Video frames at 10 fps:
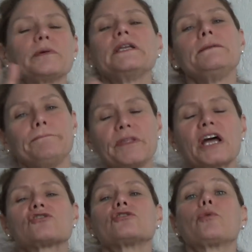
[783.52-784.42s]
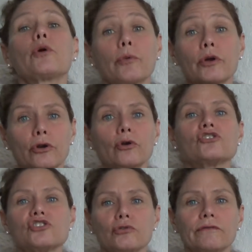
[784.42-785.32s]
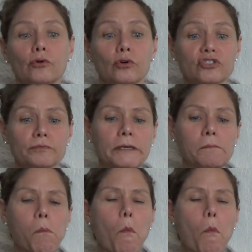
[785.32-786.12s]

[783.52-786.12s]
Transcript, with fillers: but not to the point where it hurts you, of course, but